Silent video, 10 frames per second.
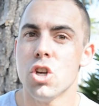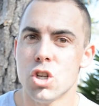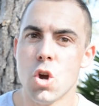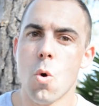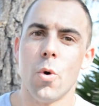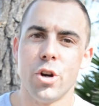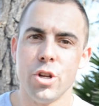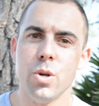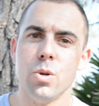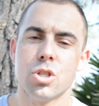you
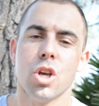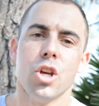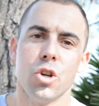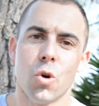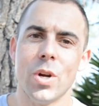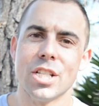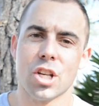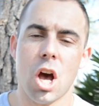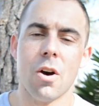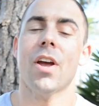reduce your
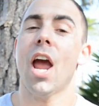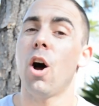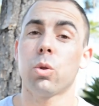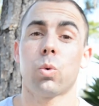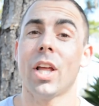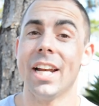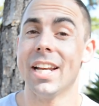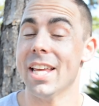risk of health-related